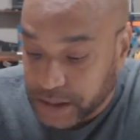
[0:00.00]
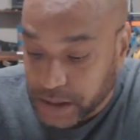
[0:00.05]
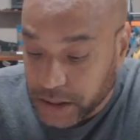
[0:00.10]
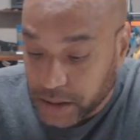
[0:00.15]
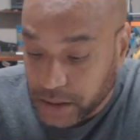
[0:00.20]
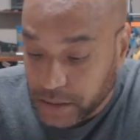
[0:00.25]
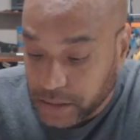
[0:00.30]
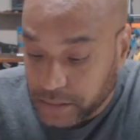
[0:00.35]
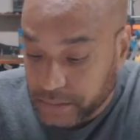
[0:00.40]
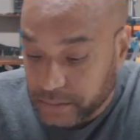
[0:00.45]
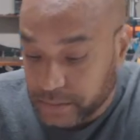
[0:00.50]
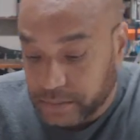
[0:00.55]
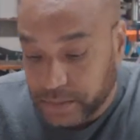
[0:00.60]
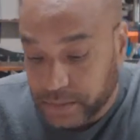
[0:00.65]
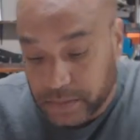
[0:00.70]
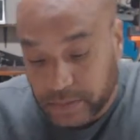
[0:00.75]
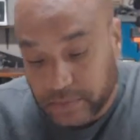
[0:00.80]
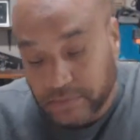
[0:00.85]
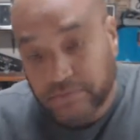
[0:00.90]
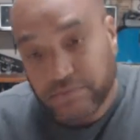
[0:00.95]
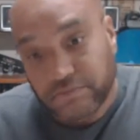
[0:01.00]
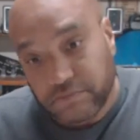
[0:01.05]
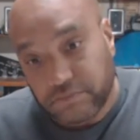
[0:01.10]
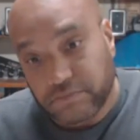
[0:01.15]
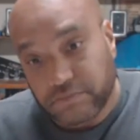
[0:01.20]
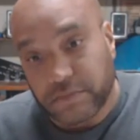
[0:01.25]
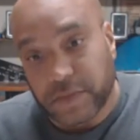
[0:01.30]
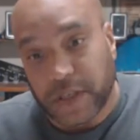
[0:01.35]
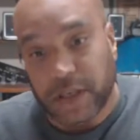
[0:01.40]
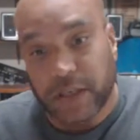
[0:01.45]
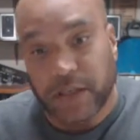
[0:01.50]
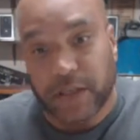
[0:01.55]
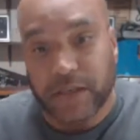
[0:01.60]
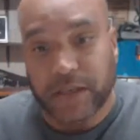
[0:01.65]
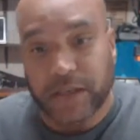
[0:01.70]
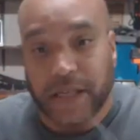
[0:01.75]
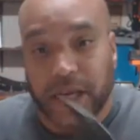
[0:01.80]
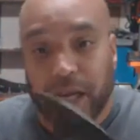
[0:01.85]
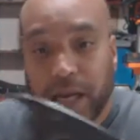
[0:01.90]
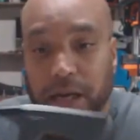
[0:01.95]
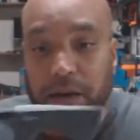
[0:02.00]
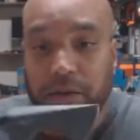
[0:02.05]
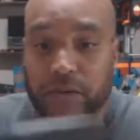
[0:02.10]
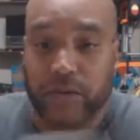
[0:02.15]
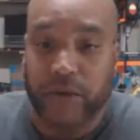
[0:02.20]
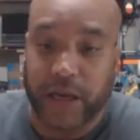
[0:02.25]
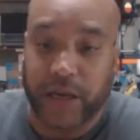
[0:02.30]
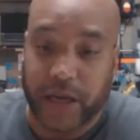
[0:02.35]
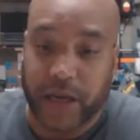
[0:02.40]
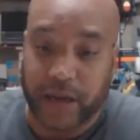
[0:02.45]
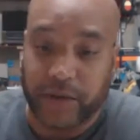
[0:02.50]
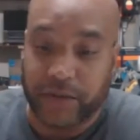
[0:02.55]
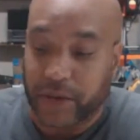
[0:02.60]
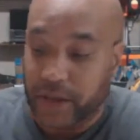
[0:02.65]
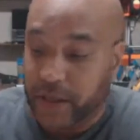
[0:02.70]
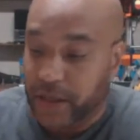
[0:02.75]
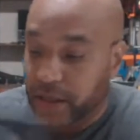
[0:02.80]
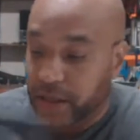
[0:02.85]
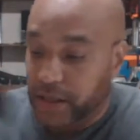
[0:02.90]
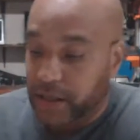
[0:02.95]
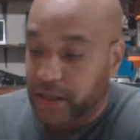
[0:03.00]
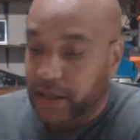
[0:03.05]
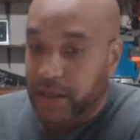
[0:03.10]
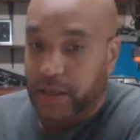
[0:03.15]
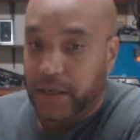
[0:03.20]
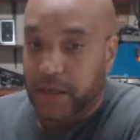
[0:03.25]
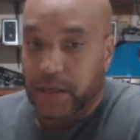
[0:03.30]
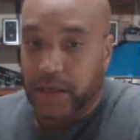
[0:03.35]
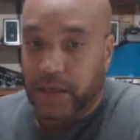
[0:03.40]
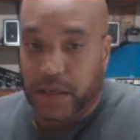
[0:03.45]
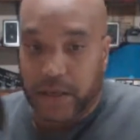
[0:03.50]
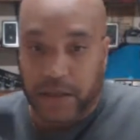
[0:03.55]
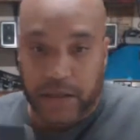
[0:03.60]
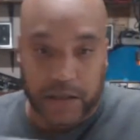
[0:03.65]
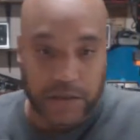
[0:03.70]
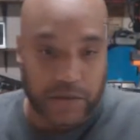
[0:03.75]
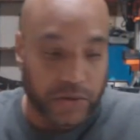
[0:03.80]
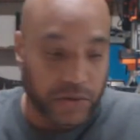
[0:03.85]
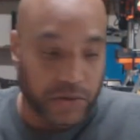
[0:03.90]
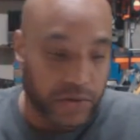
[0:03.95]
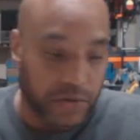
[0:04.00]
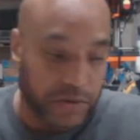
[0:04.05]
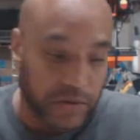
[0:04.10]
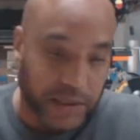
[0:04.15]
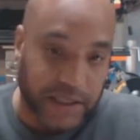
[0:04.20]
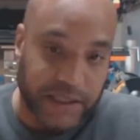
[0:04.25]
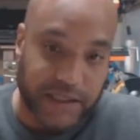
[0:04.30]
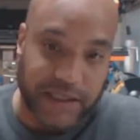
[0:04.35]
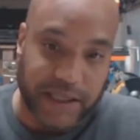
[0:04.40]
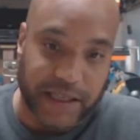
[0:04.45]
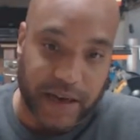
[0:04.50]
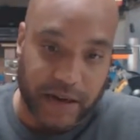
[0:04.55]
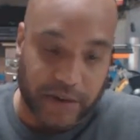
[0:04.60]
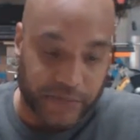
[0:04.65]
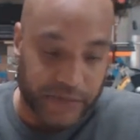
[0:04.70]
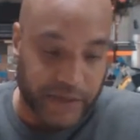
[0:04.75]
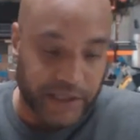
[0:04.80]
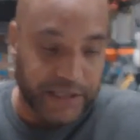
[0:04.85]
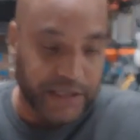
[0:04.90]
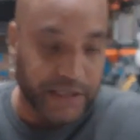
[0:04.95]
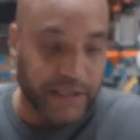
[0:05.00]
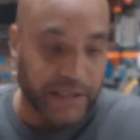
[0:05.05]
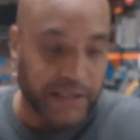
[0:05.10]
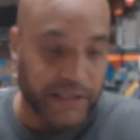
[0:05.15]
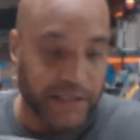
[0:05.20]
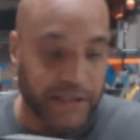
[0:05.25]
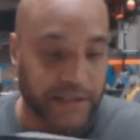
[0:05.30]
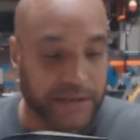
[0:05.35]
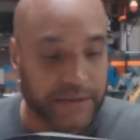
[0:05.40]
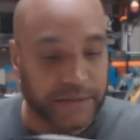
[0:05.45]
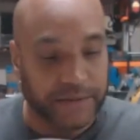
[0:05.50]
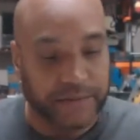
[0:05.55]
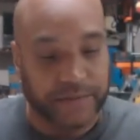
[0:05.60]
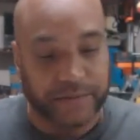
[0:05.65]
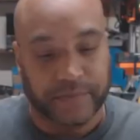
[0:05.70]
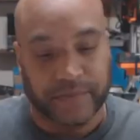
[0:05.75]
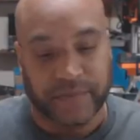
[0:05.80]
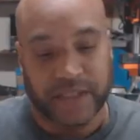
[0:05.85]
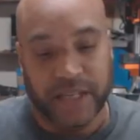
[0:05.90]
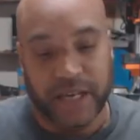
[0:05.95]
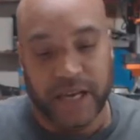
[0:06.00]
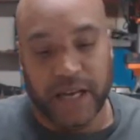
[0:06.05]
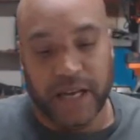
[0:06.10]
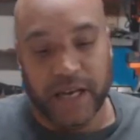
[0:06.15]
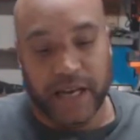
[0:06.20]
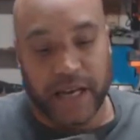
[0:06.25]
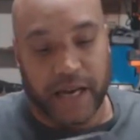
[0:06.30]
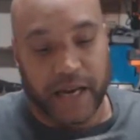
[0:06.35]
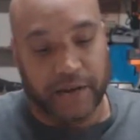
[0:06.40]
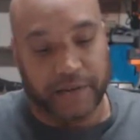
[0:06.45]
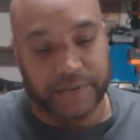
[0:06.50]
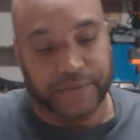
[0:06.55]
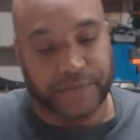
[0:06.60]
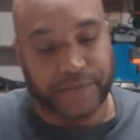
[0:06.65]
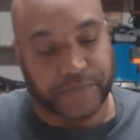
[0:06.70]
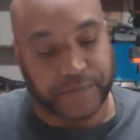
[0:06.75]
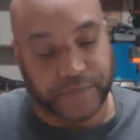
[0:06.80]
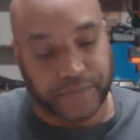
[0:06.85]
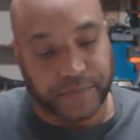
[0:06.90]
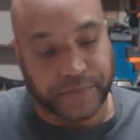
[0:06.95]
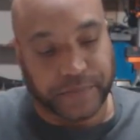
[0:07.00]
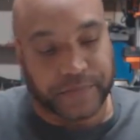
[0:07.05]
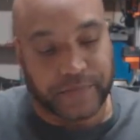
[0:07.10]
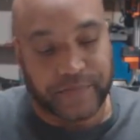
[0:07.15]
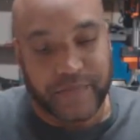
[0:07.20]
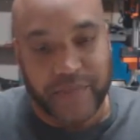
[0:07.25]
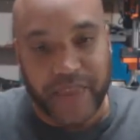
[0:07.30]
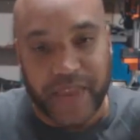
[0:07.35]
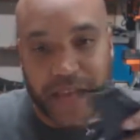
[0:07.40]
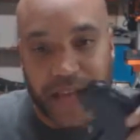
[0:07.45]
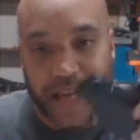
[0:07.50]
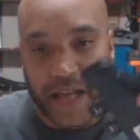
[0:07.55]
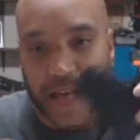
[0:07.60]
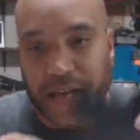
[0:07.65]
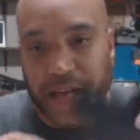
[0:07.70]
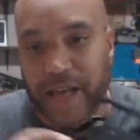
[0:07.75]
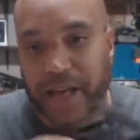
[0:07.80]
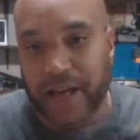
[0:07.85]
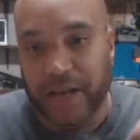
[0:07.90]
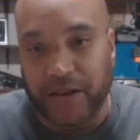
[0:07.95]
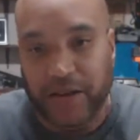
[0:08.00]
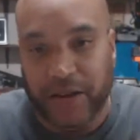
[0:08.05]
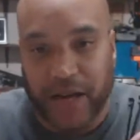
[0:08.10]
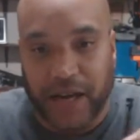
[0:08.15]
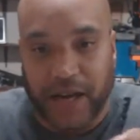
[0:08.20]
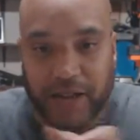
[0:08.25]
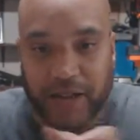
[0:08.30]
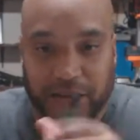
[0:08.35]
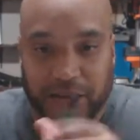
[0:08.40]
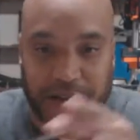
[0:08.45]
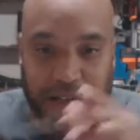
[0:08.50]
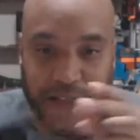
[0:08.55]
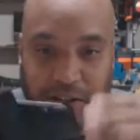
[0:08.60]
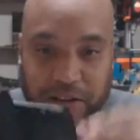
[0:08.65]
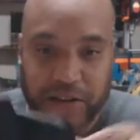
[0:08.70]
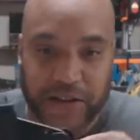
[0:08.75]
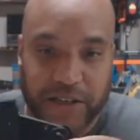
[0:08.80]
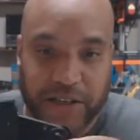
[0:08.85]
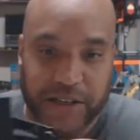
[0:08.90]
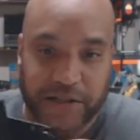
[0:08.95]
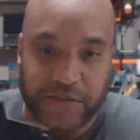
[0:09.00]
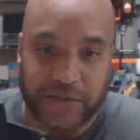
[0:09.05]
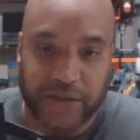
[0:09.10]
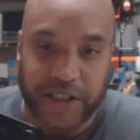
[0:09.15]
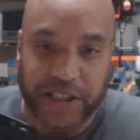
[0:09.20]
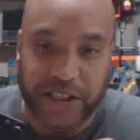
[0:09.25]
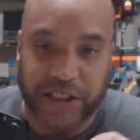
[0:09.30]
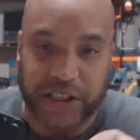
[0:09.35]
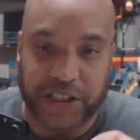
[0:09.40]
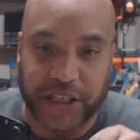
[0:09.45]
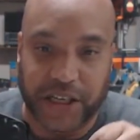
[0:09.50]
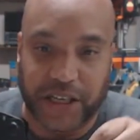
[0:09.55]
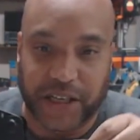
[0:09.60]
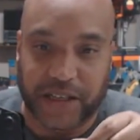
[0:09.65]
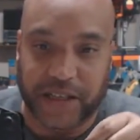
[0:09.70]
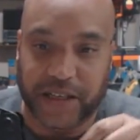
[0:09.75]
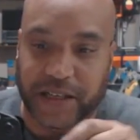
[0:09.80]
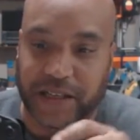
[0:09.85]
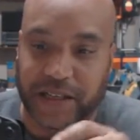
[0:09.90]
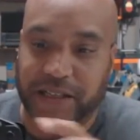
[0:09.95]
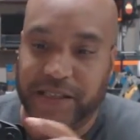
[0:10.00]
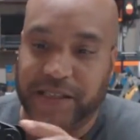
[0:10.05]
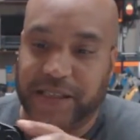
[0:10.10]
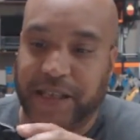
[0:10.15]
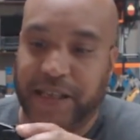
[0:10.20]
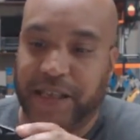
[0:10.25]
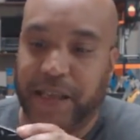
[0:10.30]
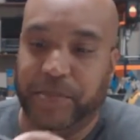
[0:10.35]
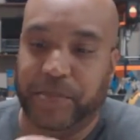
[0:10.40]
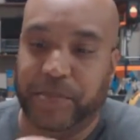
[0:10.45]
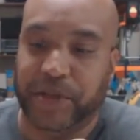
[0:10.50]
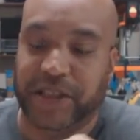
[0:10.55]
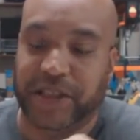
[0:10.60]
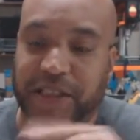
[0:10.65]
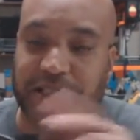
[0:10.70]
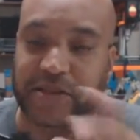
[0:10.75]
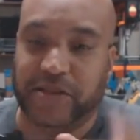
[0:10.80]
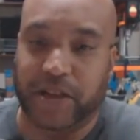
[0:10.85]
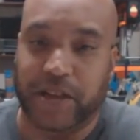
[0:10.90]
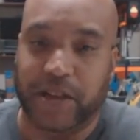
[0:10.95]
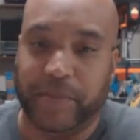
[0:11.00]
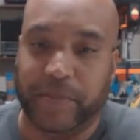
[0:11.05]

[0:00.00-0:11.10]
So there's that. We have the tool. Let's see how it fits in the. Now, what I learned is with this sheath is that they put this